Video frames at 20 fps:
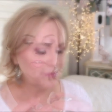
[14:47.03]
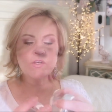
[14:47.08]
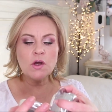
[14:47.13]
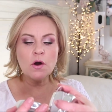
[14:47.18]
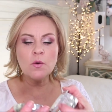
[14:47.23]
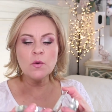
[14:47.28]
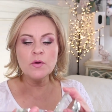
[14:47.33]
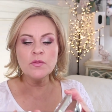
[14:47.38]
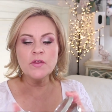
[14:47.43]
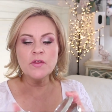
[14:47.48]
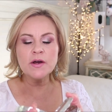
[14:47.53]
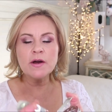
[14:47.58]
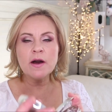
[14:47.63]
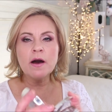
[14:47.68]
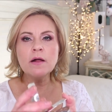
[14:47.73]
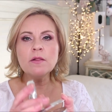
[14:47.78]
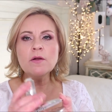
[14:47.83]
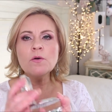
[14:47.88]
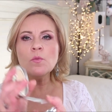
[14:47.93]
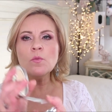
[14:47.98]
So the
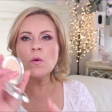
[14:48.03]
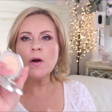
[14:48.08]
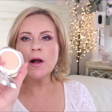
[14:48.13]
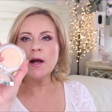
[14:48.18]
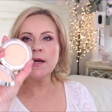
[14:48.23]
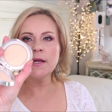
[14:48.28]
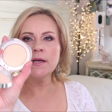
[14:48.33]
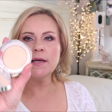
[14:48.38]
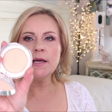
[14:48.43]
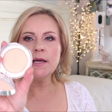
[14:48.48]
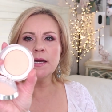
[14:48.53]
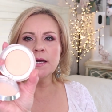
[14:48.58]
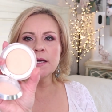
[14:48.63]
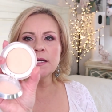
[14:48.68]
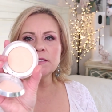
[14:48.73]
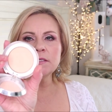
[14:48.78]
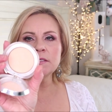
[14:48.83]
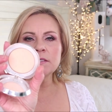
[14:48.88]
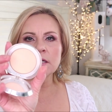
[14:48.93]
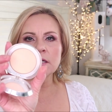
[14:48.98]
color one
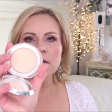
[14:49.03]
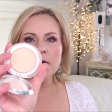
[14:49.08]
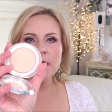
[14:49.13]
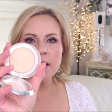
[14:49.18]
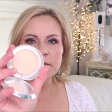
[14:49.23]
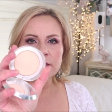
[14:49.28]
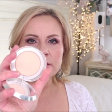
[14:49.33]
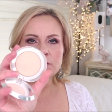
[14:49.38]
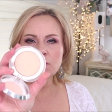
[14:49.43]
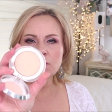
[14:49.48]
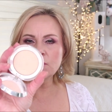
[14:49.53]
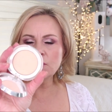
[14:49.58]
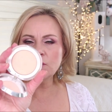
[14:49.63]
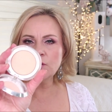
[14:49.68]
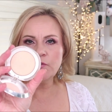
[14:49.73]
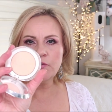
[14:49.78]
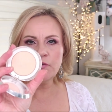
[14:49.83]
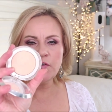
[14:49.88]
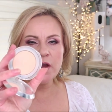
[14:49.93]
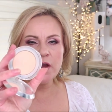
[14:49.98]
is kind of
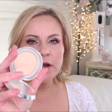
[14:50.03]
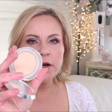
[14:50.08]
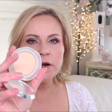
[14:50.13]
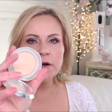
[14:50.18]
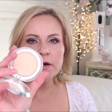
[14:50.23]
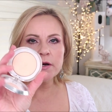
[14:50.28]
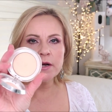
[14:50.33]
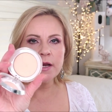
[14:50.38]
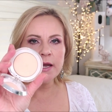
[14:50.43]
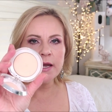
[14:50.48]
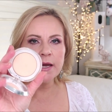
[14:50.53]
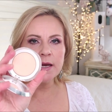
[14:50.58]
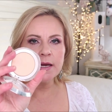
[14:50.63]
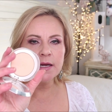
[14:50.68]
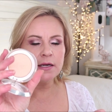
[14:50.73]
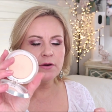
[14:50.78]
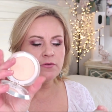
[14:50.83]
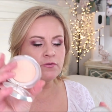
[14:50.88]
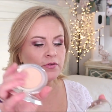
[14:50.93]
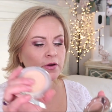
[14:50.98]
just fair
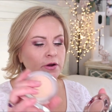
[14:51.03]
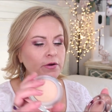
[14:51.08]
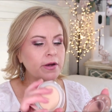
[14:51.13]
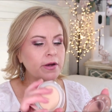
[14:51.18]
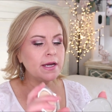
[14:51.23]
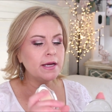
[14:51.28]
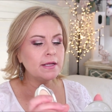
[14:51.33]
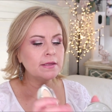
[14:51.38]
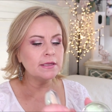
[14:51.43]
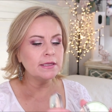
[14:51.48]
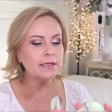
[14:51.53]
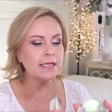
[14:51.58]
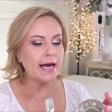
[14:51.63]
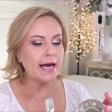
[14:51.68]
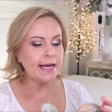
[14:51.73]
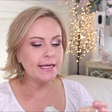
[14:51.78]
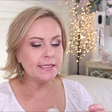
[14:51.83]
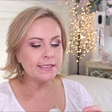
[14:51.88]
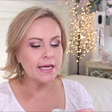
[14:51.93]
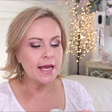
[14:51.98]
and very
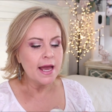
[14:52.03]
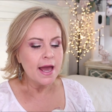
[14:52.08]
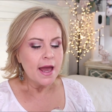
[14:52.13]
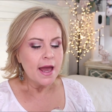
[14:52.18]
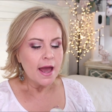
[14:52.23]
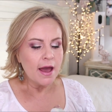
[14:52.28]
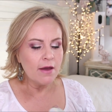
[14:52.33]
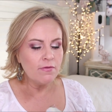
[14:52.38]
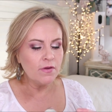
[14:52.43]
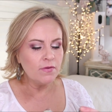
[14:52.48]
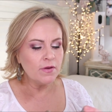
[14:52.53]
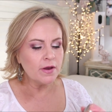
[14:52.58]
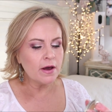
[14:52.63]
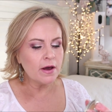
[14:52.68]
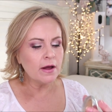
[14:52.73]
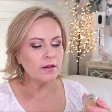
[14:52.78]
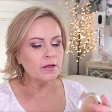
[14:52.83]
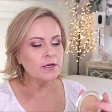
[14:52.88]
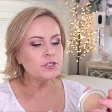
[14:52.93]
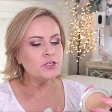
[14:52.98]
light, and then the
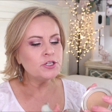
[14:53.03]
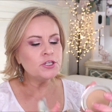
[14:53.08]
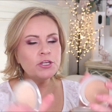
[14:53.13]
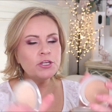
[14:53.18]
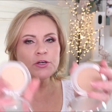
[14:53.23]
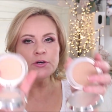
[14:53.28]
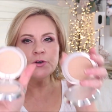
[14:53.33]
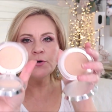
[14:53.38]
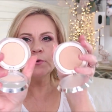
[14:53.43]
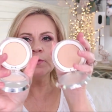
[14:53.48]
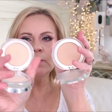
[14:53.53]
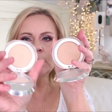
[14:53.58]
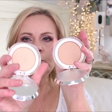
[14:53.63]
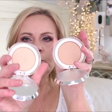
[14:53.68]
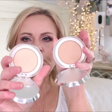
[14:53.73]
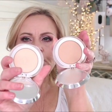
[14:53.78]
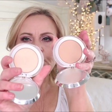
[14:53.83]
color two